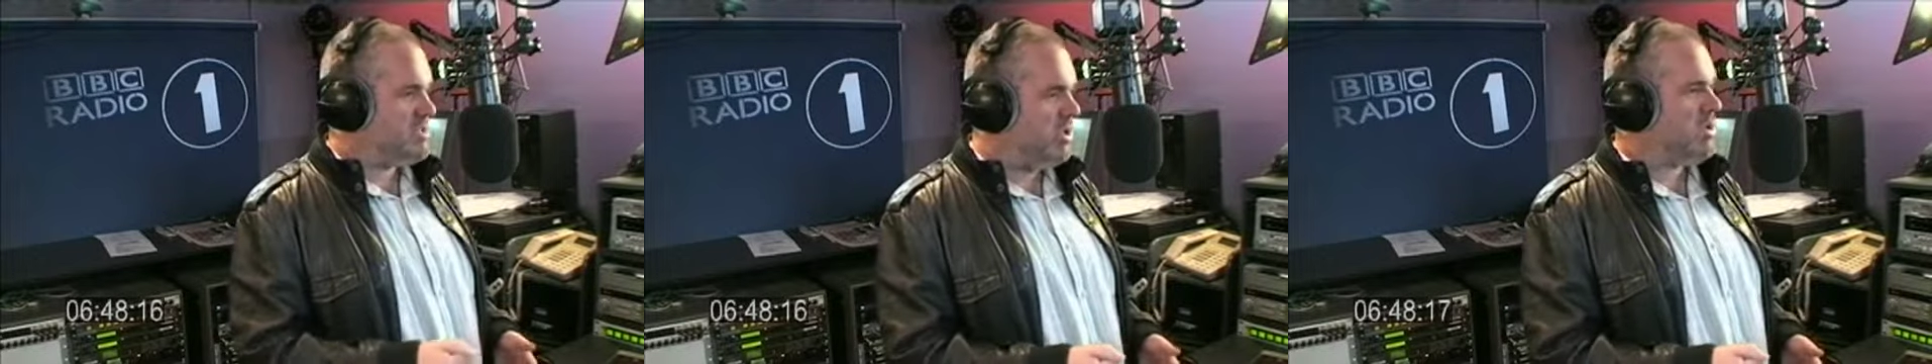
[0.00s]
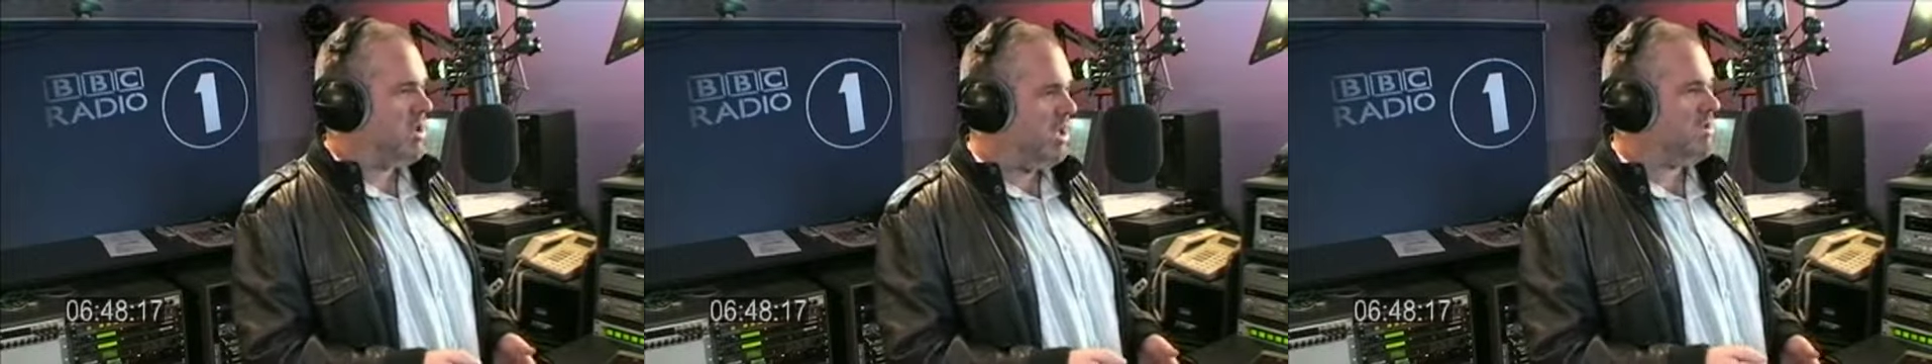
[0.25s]
It's
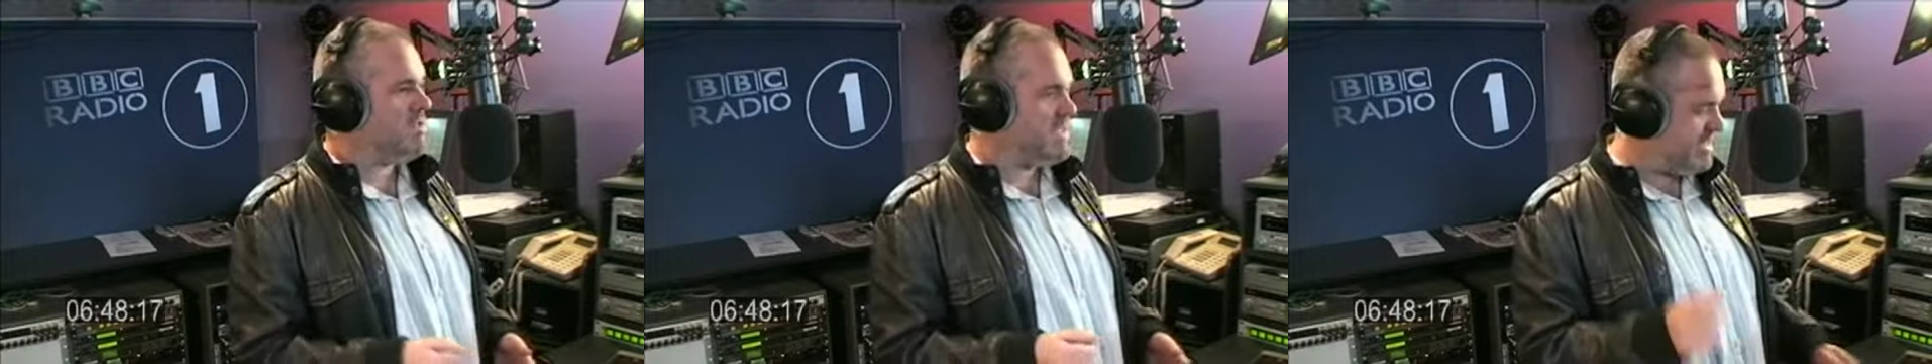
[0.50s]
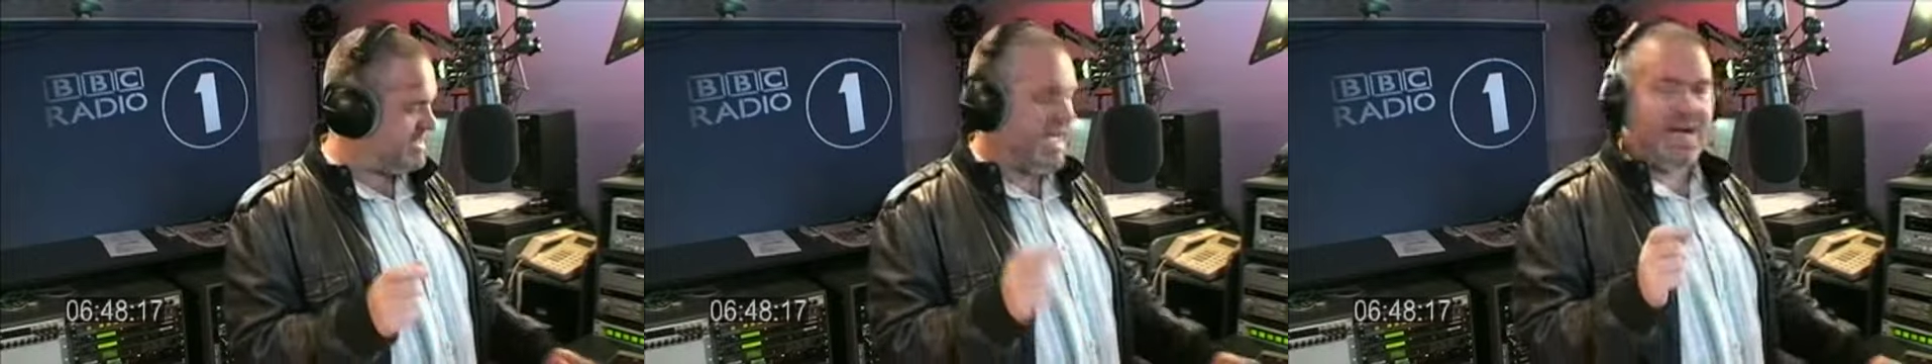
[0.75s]
not closed.
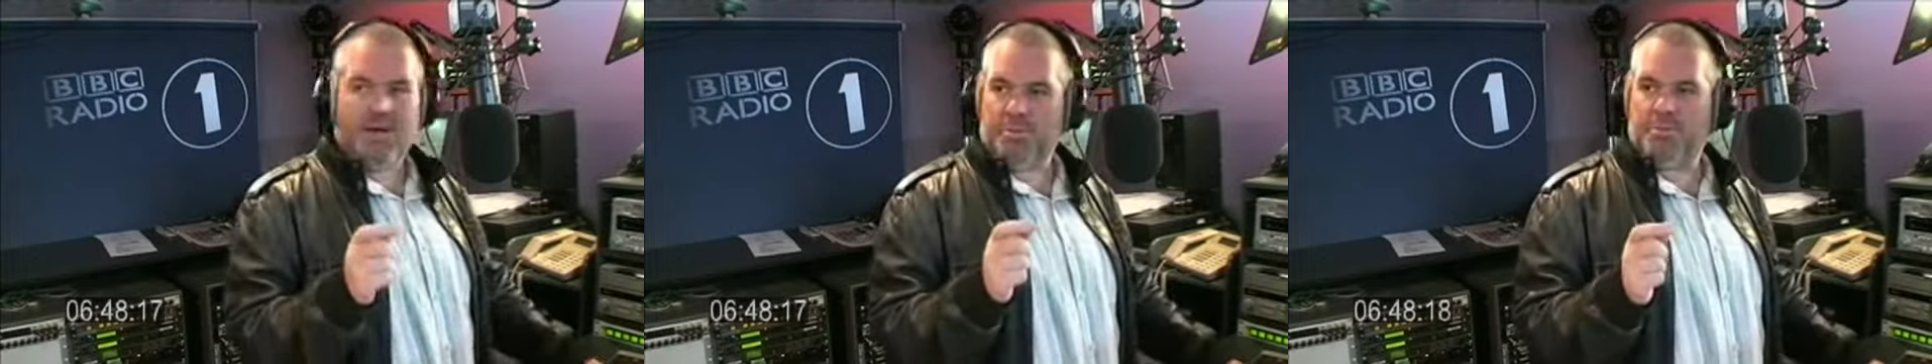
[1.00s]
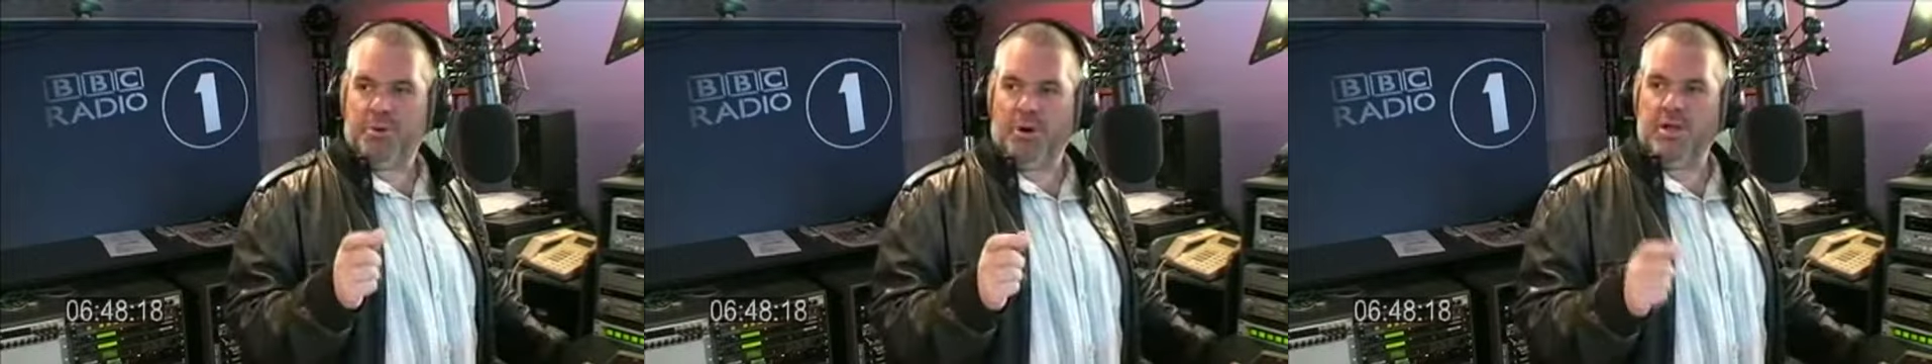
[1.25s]
Yeah. It's that.
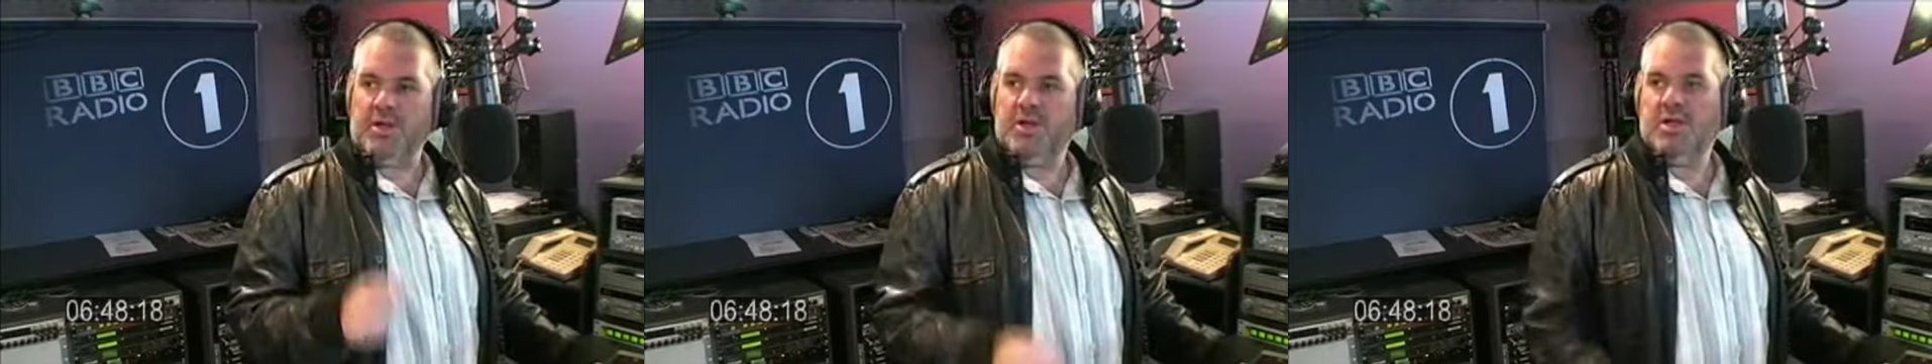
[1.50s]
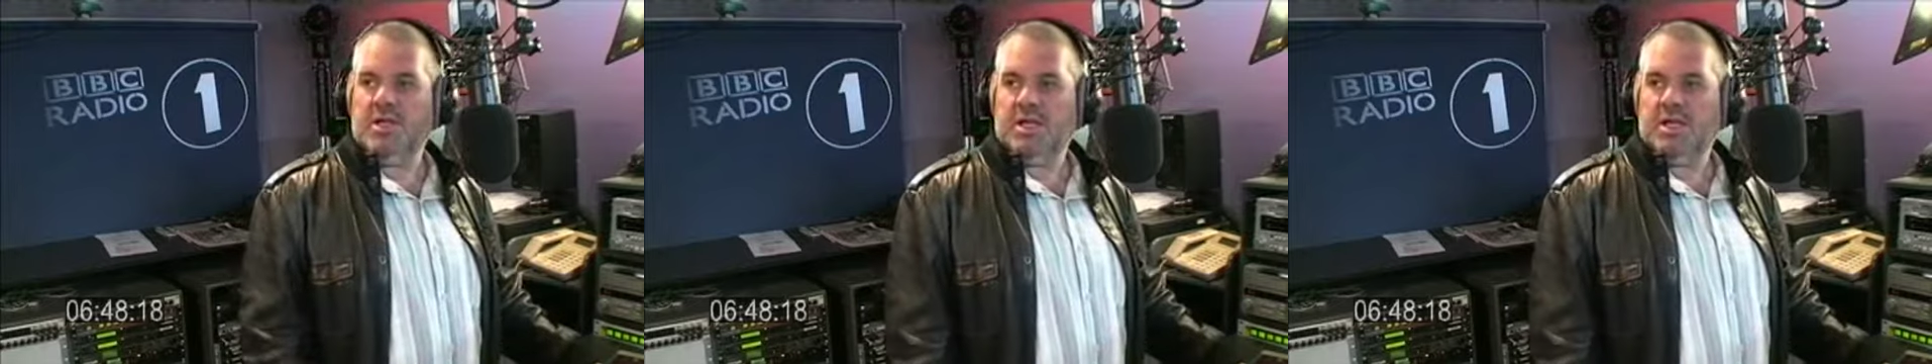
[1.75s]
Yeah.